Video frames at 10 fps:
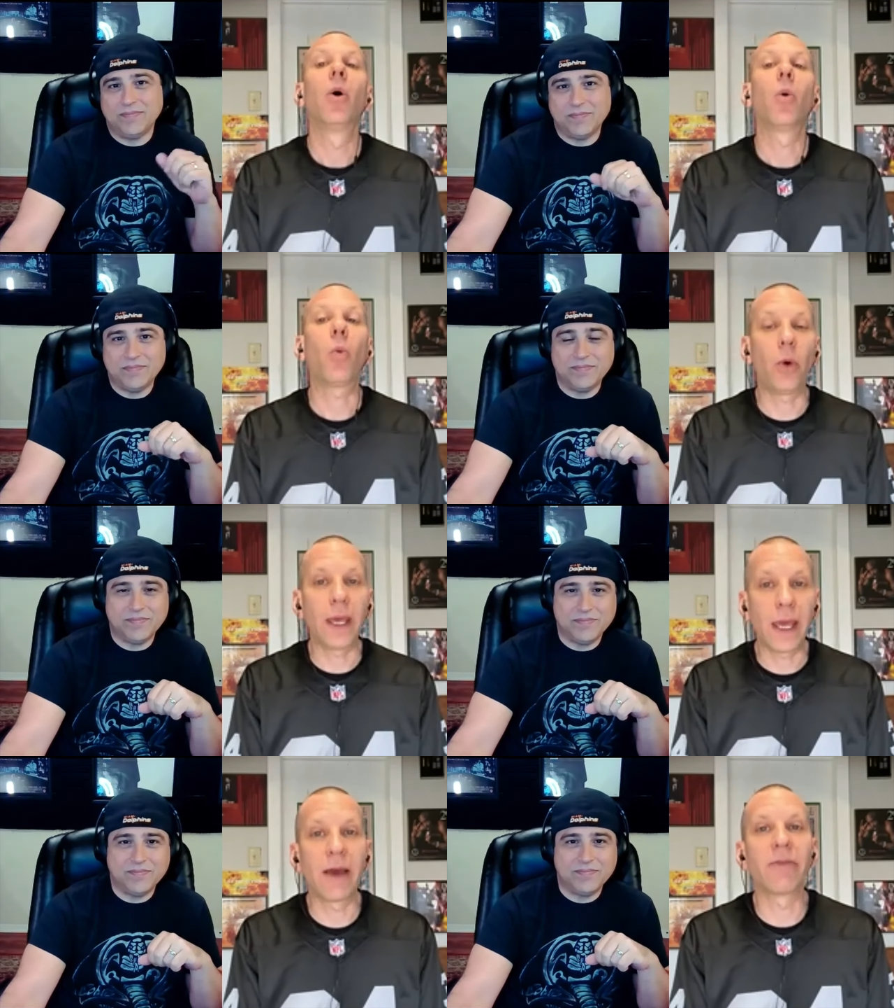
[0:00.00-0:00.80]

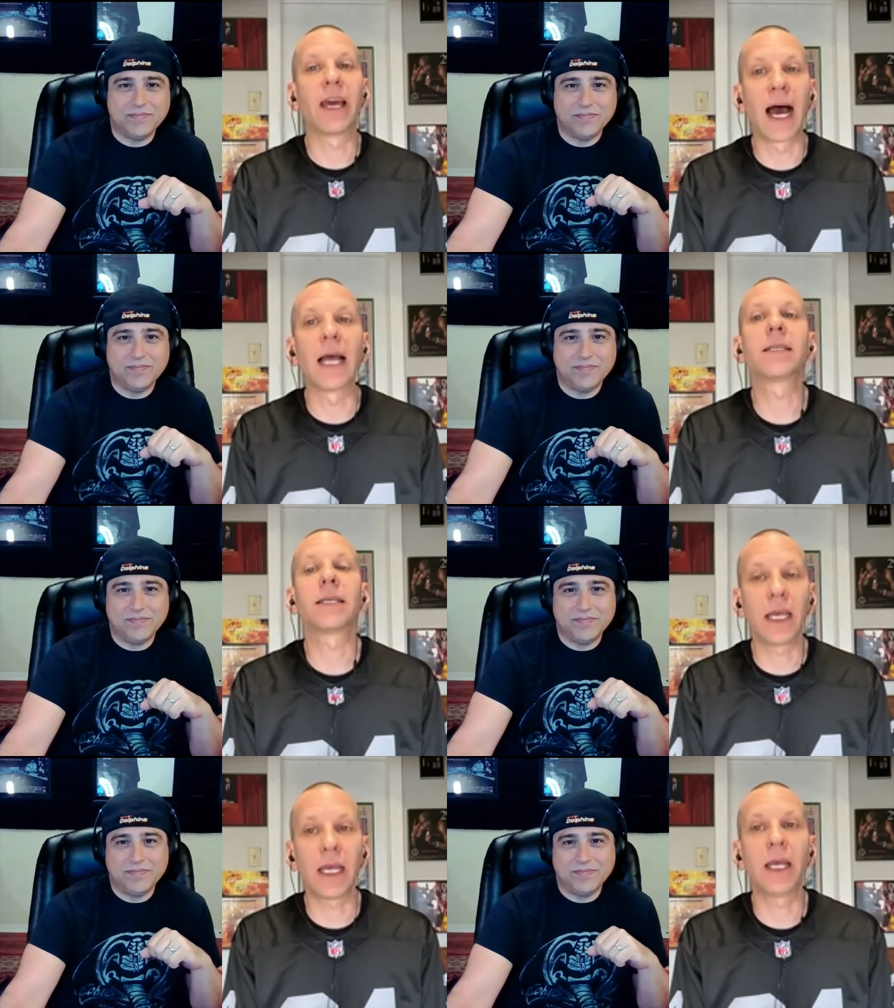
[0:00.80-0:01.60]
Speaker 1: we have got to
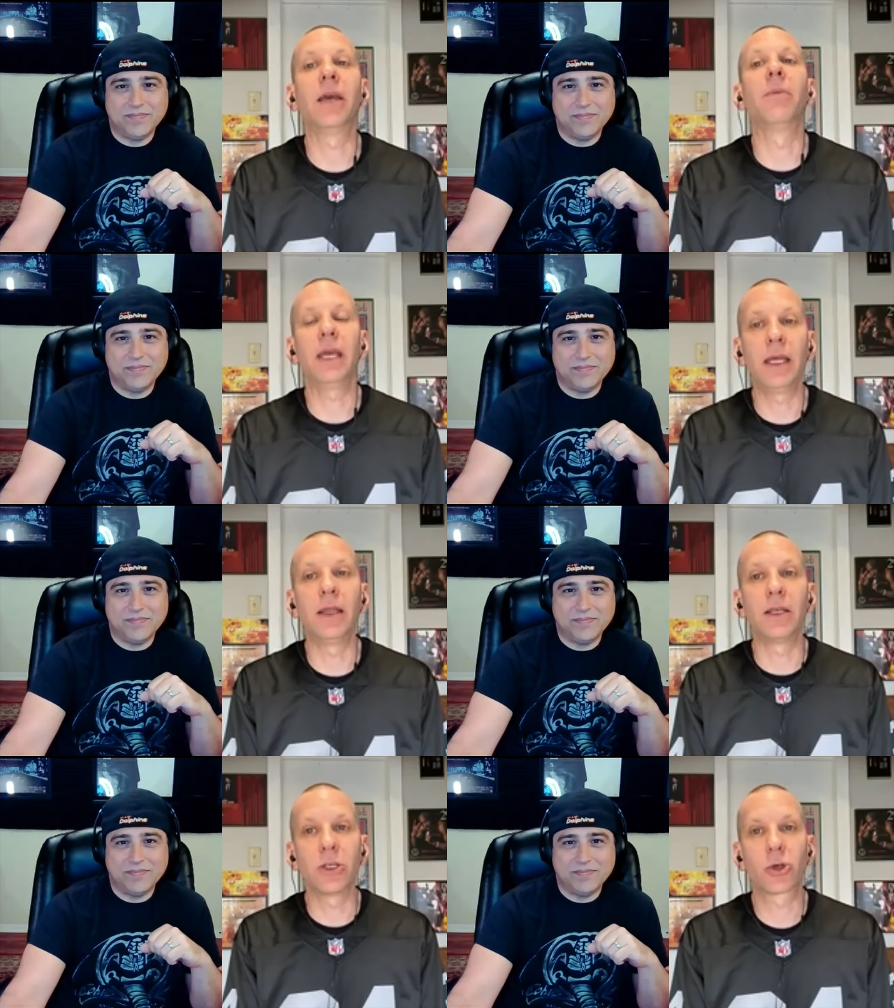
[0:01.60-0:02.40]
get him in
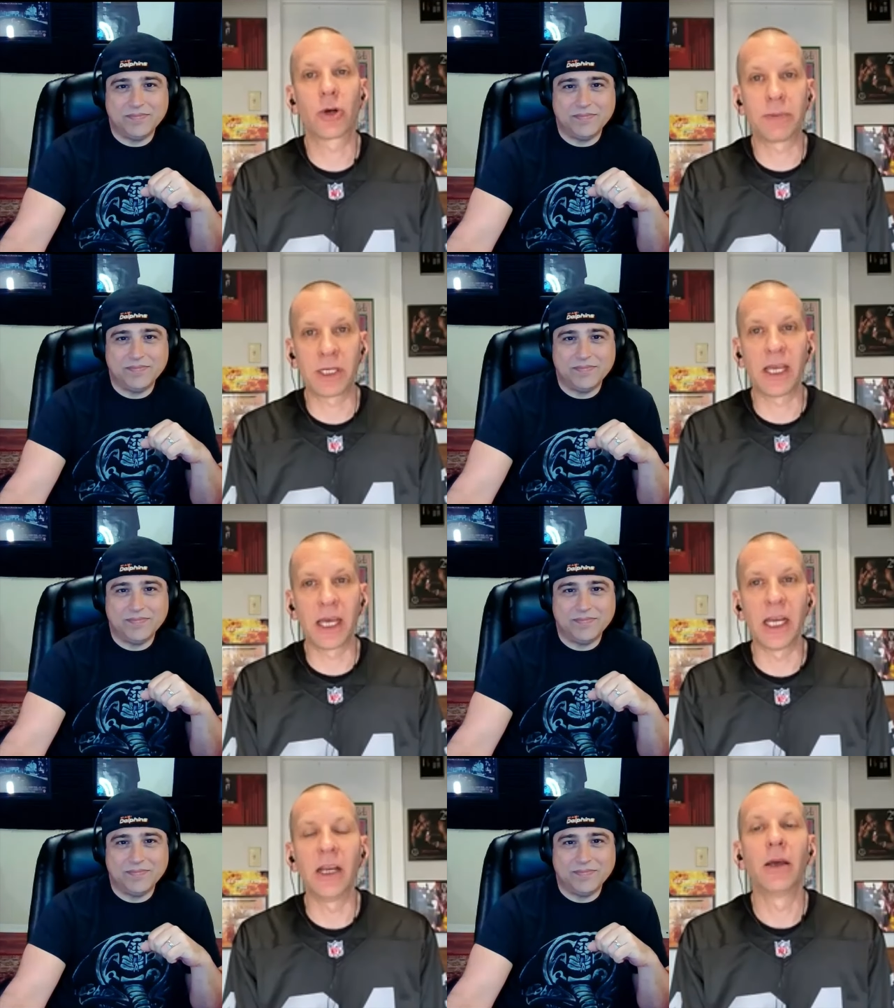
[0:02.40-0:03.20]
the script
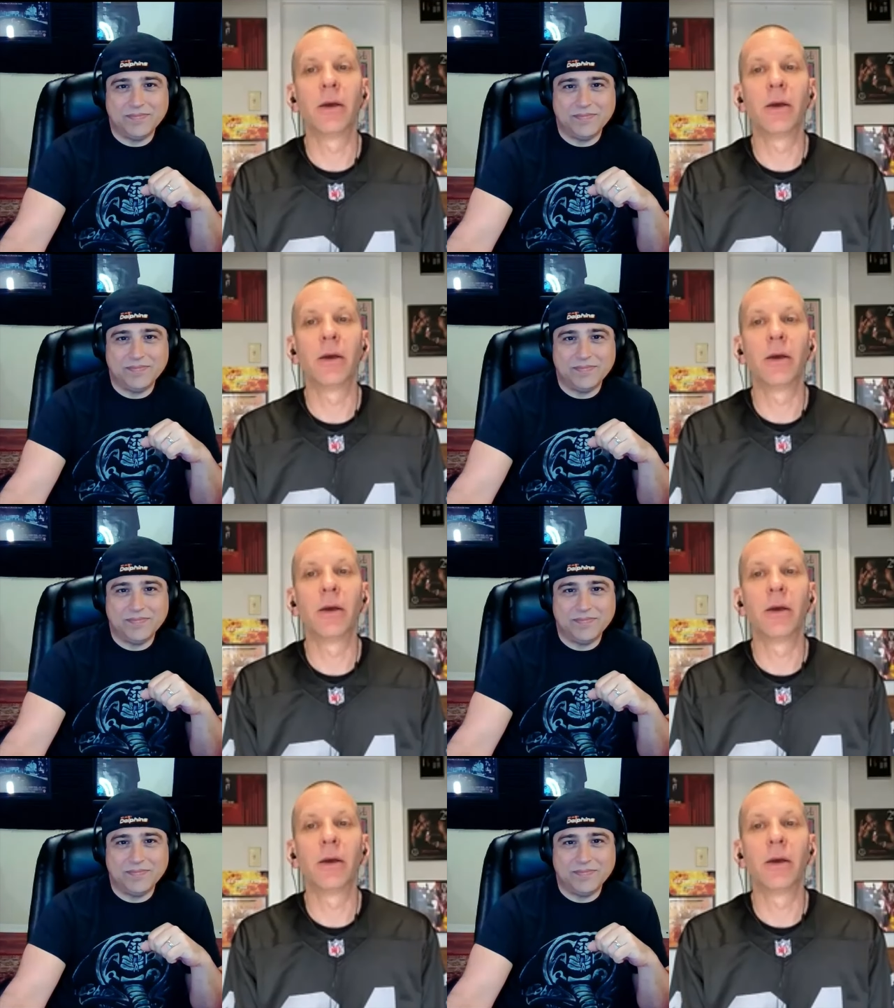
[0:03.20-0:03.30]
again.